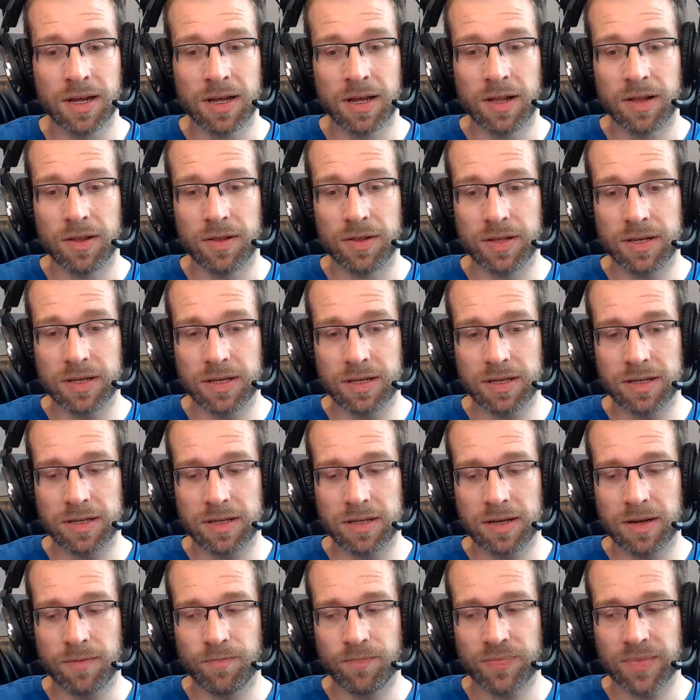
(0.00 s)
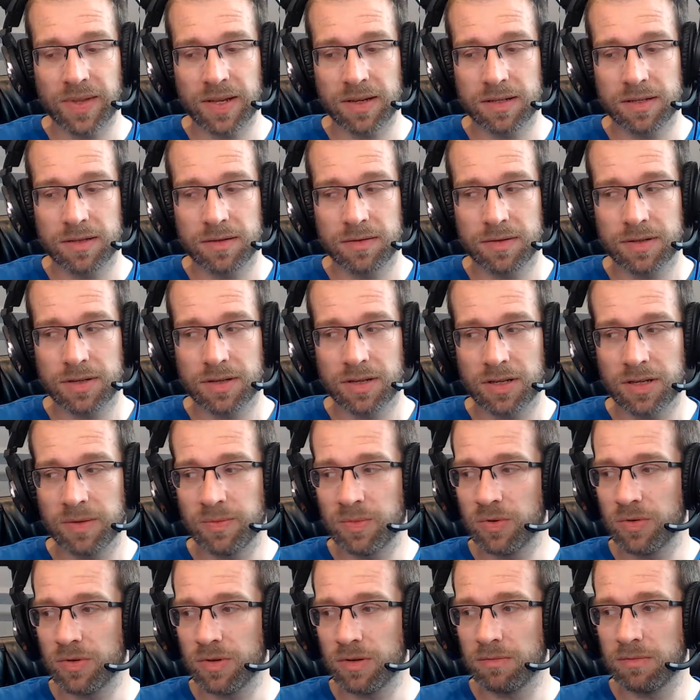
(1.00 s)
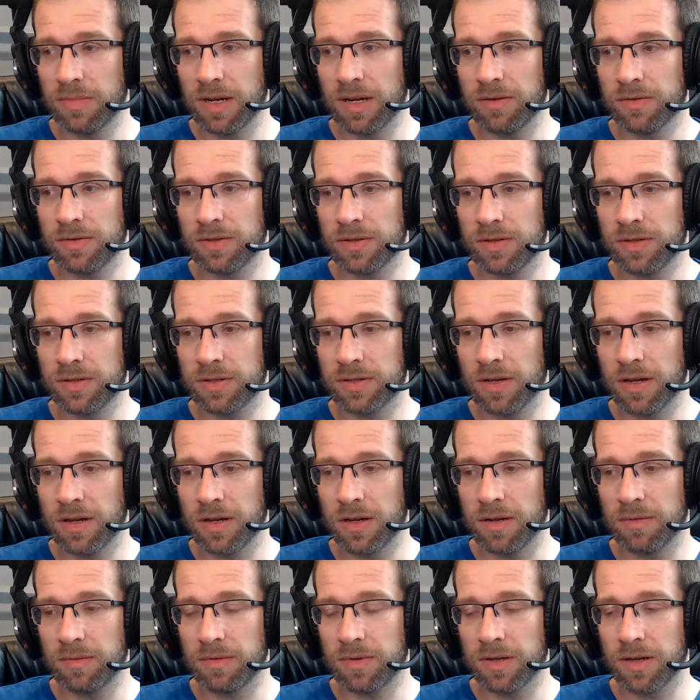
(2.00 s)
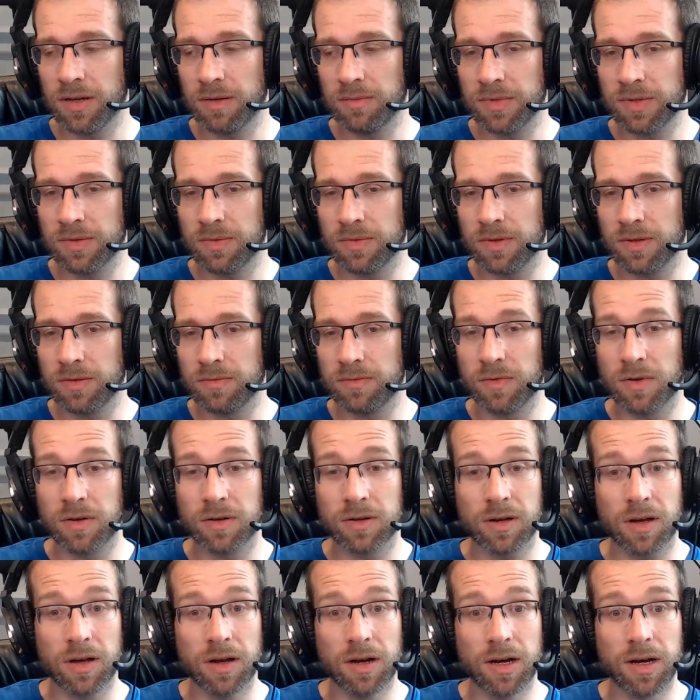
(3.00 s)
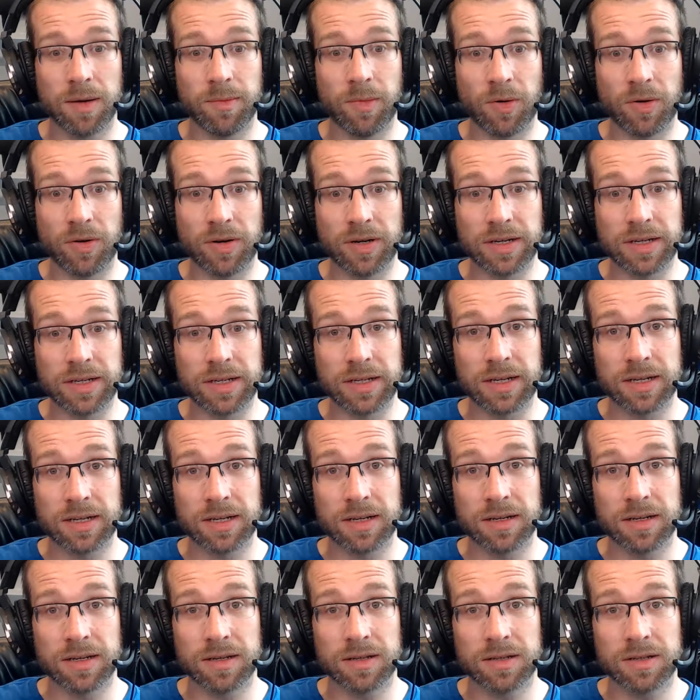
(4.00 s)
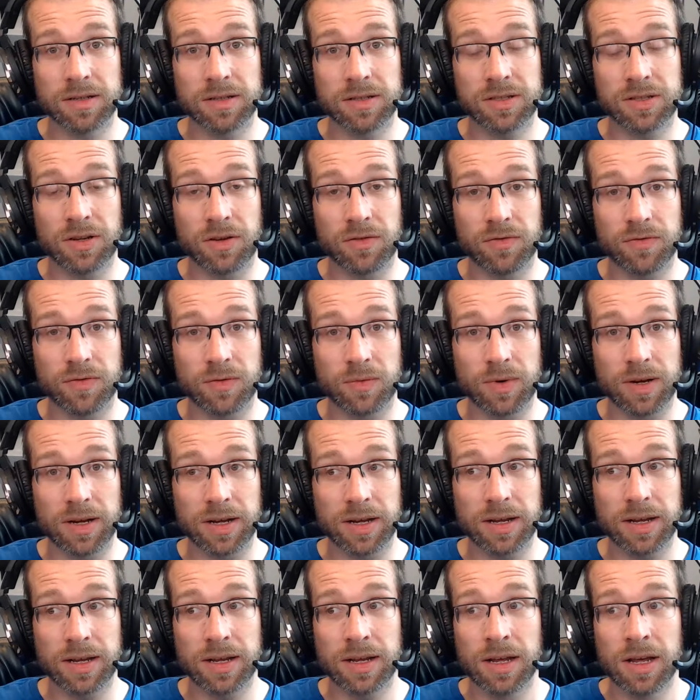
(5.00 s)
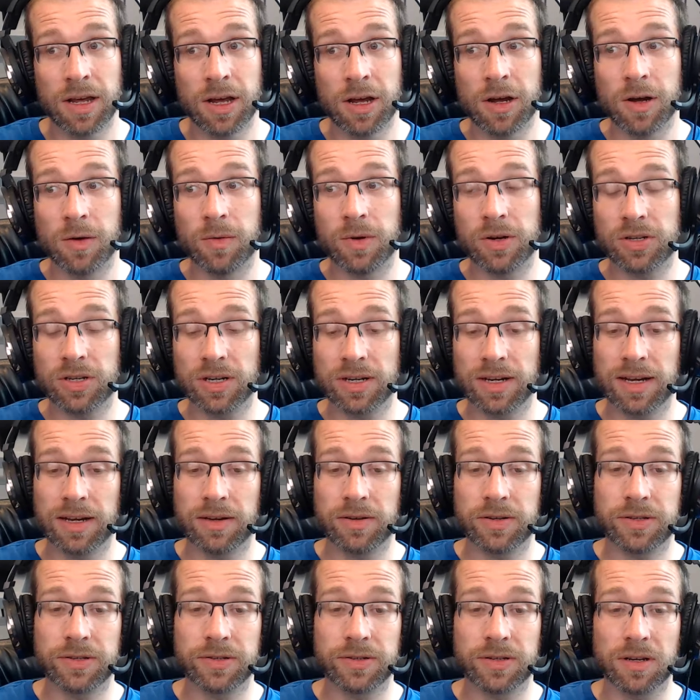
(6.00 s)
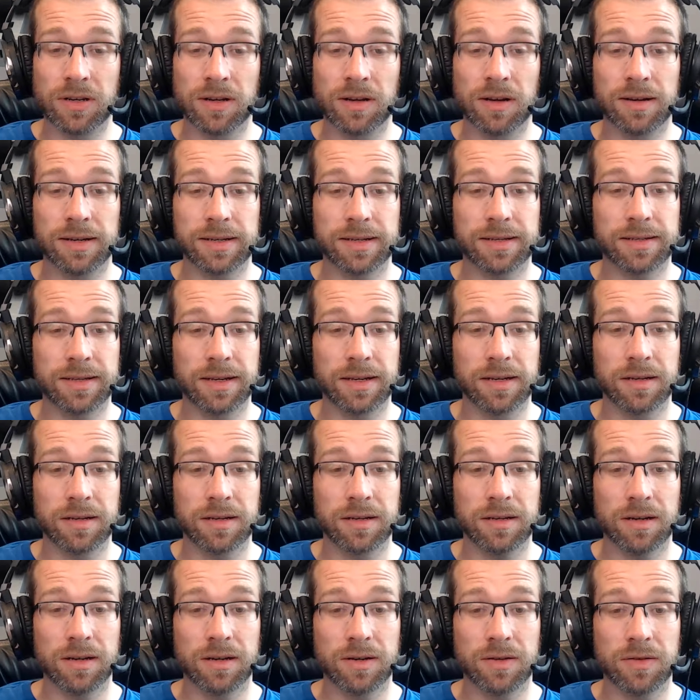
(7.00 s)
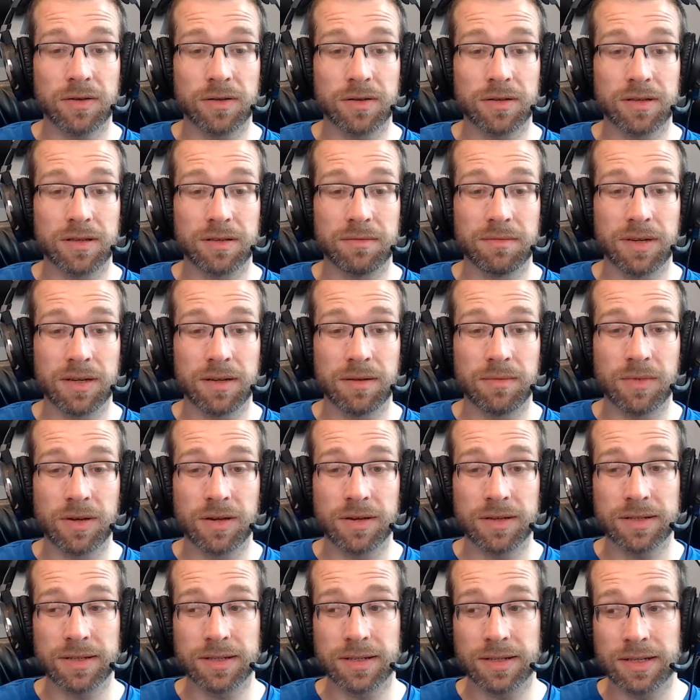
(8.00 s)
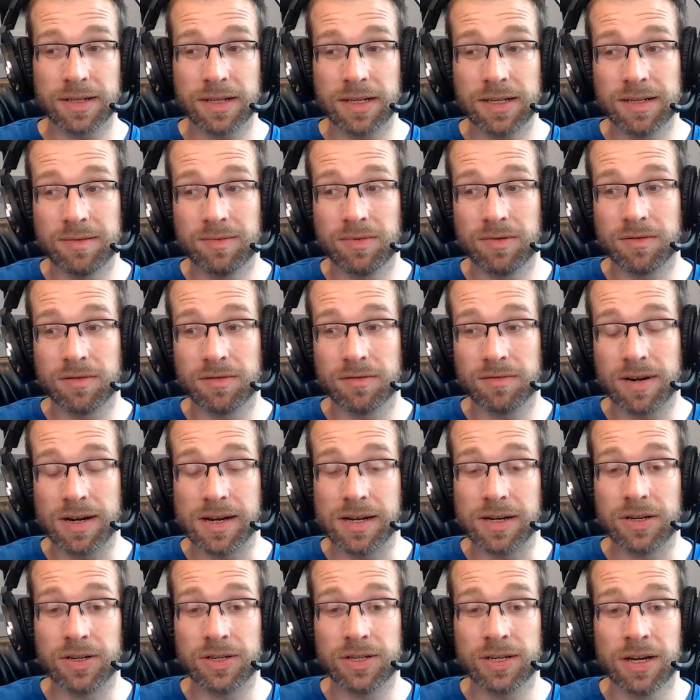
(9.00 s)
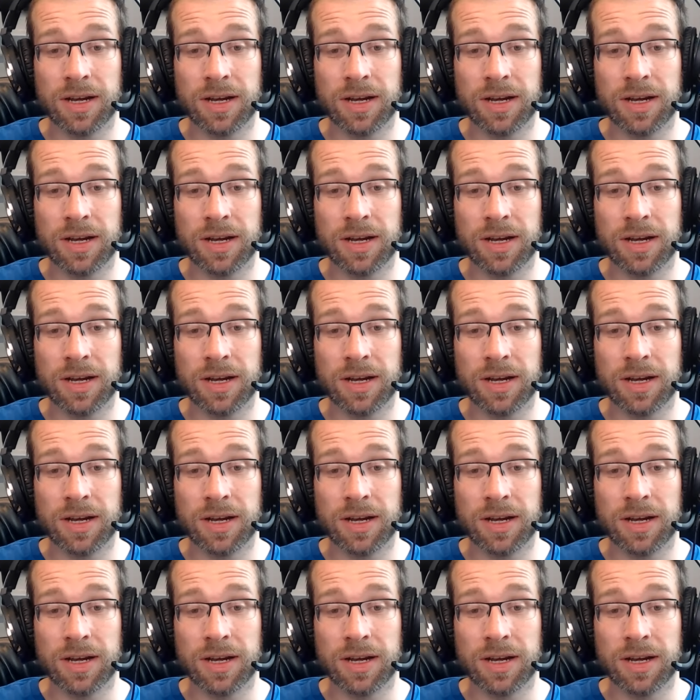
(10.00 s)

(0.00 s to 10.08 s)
the Asus keyboard and mouse comes with the ROG Armory software, which allows you to light sync across the mouse and keyboard range.